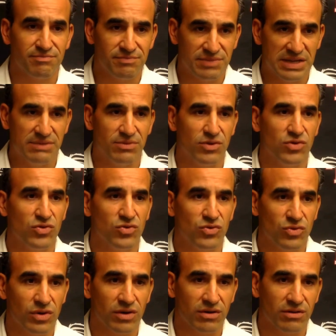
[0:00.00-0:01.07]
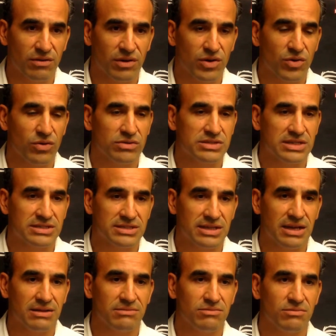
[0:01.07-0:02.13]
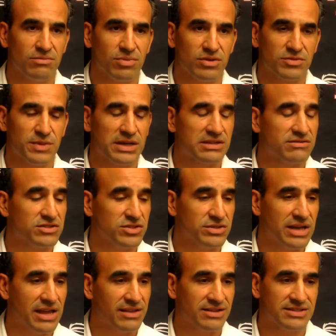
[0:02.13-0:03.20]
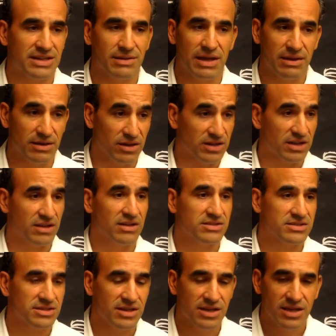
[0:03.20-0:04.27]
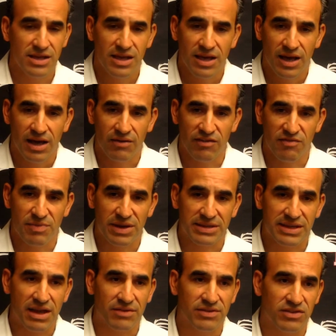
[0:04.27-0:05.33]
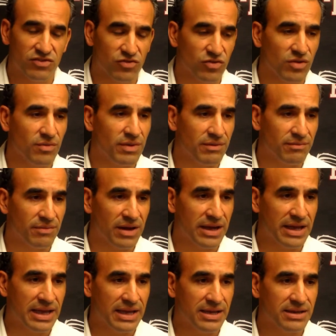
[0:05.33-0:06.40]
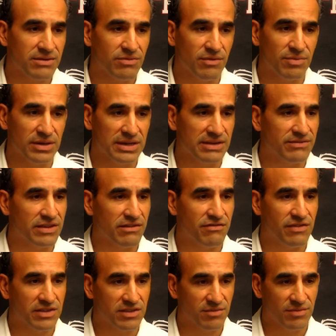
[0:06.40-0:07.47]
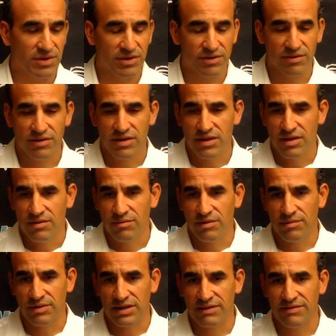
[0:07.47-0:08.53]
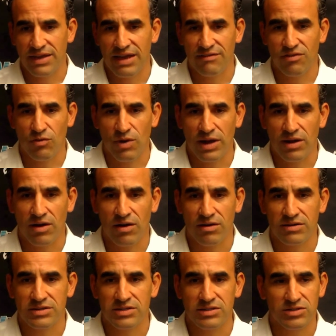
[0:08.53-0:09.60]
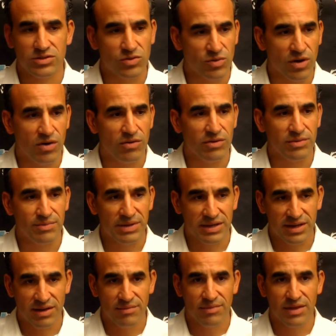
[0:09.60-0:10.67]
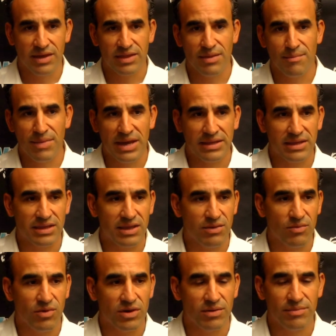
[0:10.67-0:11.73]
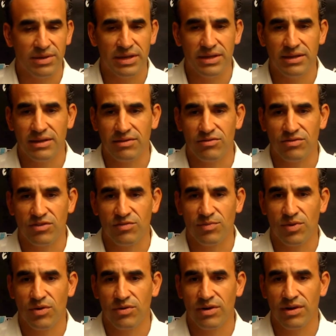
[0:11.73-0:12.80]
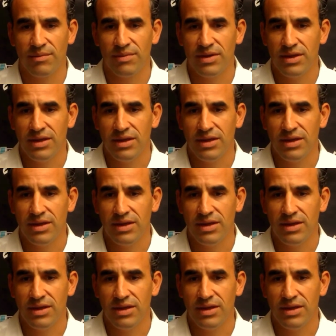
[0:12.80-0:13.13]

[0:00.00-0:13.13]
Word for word: people who are recruits that prospective student athletes said, hey, look at us. We've picked out this group by hand. We believe they fit the bill. We believe they have the right heart to grow and become the man that they want to be through this program.